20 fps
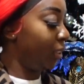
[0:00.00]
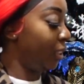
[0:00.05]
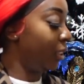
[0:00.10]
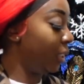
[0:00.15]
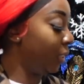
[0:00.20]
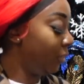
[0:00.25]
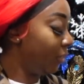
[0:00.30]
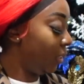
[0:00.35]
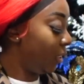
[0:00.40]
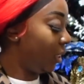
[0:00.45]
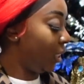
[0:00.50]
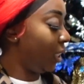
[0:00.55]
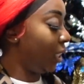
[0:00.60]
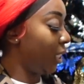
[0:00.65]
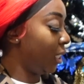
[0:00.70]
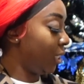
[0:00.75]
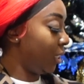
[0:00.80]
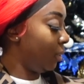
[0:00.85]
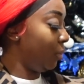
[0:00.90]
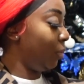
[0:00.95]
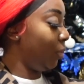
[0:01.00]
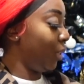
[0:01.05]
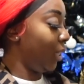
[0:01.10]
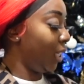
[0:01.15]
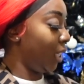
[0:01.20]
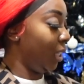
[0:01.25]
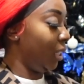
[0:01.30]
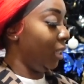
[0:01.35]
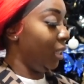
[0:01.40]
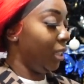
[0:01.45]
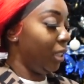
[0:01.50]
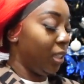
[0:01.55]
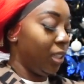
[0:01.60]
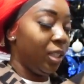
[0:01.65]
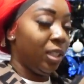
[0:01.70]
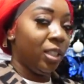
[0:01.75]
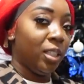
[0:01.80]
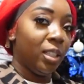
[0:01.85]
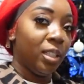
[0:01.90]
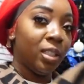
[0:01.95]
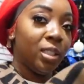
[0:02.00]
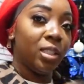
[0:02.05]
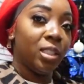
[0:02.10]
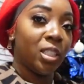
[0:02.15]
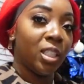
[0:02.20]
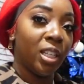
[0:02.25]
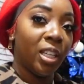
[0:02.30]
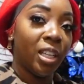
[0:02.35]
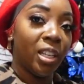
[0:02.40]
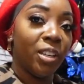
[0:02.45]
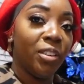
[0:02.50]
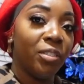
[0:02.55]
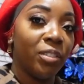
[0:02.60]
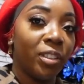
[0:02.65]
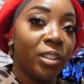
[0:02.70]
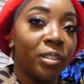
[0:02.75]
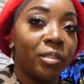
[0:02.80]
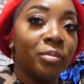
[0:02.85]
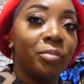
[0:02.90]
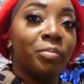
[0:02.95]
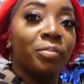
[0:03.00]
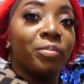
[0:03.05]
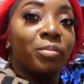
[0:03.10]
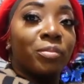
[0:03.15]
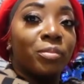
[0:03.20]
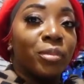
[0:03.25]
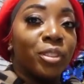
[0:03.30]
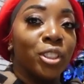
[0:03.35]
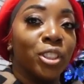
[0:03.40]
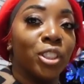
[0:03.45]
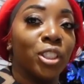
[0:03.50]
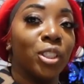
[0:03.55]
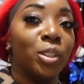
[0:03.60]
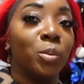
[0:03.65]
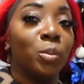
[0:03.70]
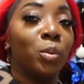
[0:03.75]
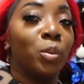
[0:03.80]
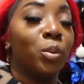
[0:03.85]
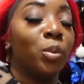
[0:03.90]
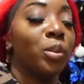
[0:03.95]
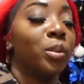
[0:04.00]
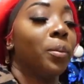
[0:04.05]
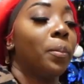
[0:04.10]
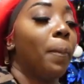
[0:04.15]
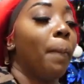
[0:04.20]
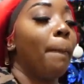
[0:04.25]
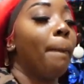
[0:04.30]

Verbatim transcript: Definitely got some weight. She heavy and she's warm.